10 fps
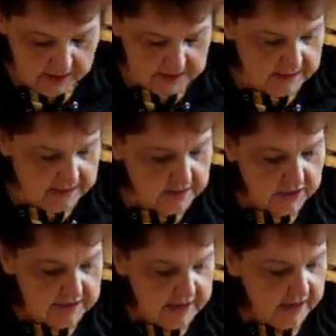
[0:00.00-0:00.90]
because it isn't
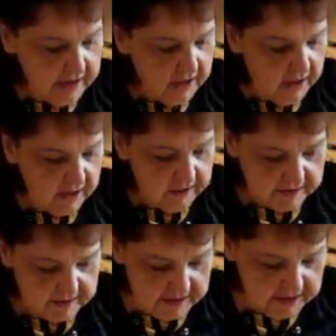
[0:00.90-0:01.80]
going to take long
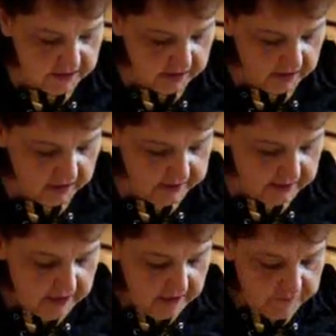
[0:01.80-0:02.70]
that these are gone.
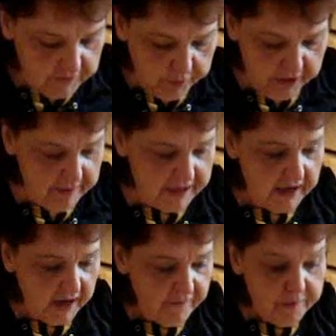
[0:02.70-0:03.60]
If you put them
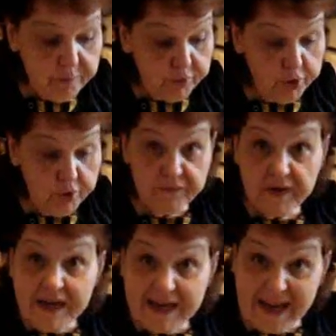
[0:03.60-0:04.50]
in an
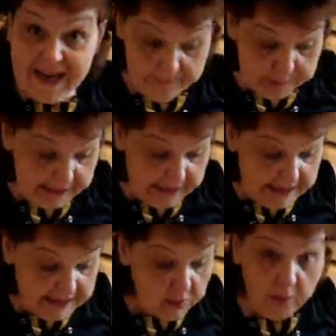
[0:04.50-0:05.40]
oven-proof kind of
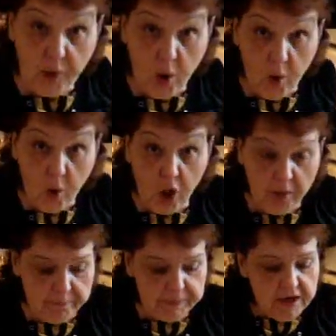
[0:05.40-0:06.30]
plate or
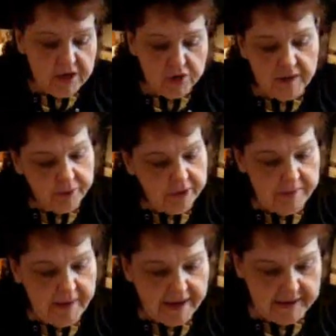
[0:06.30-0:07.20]
bowl, you can put
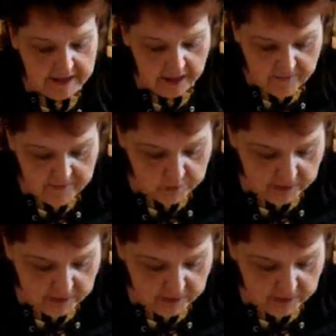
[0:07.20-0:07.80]
them back in the oven